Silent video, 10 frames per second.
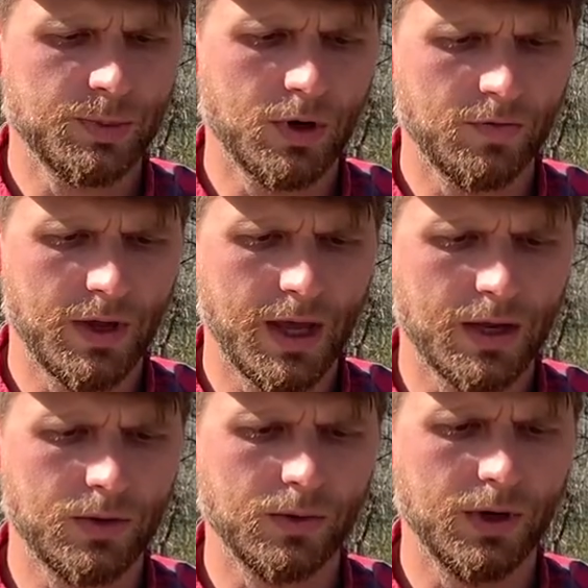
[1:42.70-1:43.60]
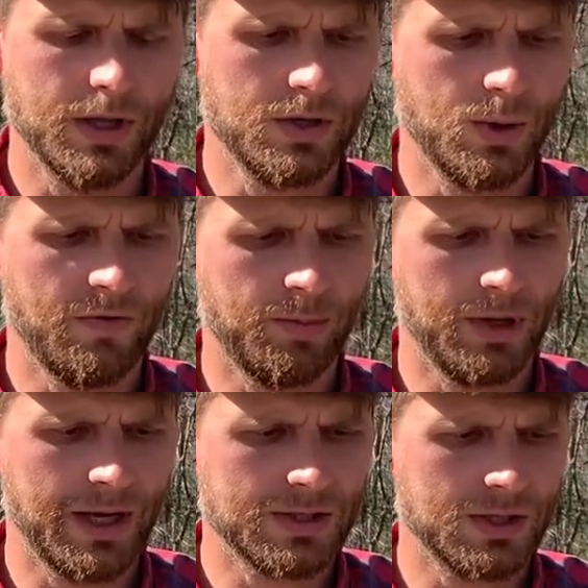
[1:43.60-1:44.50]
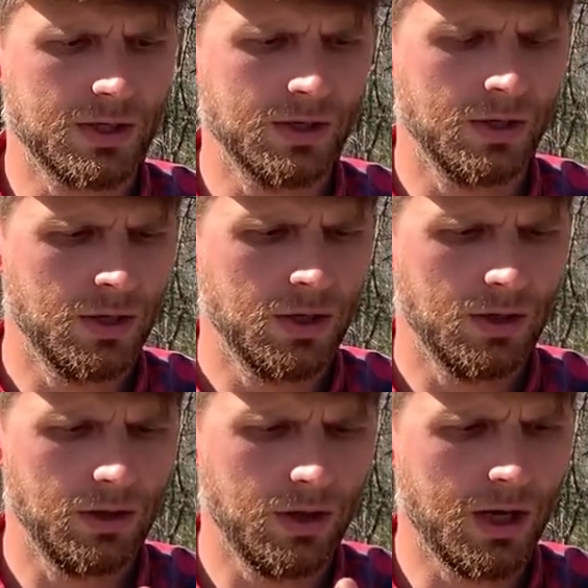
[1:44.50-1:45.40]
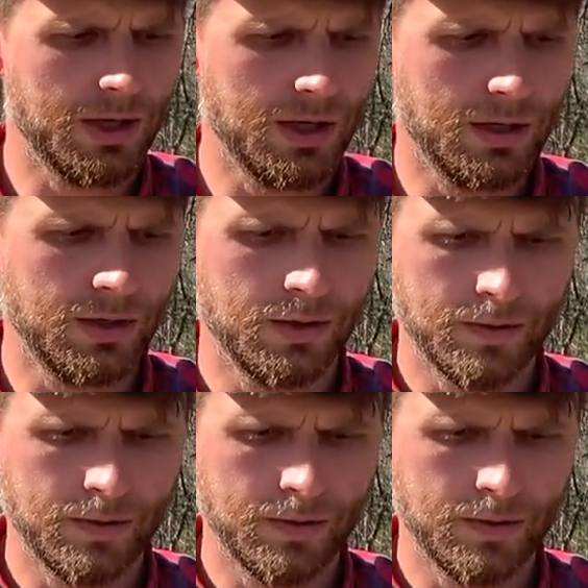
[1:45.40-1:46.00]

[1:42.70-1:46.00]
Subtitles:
part of the handle, and then you have a plastic locking